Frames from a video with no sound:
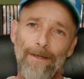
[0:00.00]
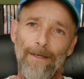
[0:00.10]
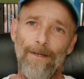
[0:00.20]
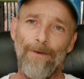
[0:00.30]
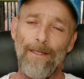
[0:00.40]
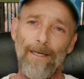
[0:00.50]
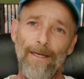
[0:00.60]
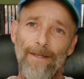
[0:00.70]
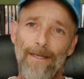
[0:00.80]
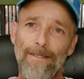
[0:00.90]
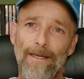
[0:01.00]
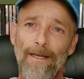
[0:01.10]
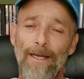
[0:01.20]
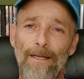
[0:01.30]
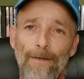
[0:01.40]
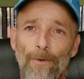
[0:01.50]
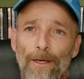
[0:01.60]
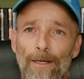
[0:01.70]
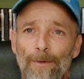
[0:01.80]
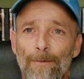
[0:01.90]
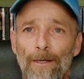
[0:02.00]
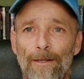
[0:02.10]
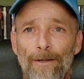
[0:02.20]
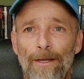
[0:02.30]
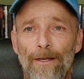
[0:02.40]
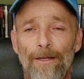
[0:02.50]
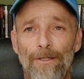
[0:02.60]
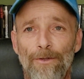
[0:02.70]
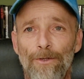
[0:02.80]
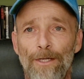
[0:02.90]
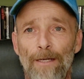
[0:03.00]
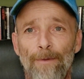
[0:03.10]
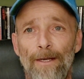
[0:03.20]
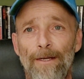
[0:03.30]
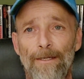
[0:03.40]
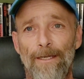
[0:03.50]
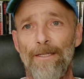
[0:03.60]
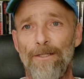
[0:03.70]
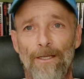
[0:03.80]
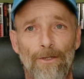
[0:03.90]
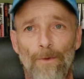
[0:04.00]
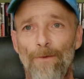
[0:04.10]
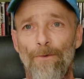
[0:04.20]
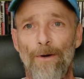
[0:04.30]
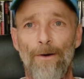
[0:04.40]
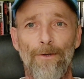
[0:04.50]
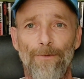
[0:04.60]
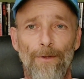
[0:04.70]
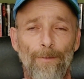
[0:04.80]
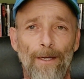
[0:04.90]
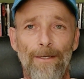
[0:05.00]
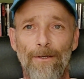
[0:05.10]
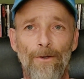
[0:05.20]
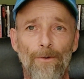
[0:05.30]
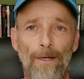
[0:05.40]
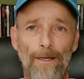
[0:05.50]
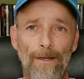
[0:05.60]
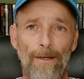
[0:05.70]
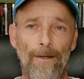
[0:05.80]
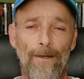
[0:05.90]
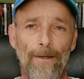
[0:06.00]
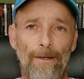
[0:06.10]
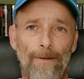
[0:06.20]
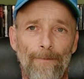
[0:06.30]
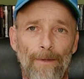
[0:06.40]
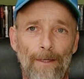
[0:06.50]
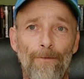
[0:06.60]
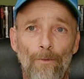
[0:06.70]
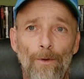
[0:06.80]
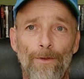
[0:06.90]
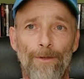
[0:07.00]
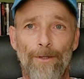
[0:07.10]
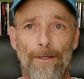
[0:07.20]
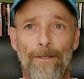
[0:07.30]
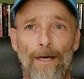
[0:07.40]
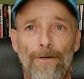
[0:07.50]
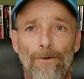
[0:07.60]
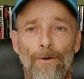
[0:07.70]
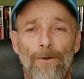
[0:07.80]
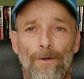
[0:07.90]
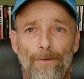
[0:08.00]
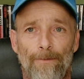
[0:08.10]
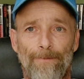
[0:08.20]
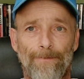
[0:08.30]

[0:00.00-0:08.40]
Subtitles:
And if I lay on that side, I end up waking up in the middle of the night in excruciating pain, and it takes like 24 hours for the pain to go away, even with the hydrocodone.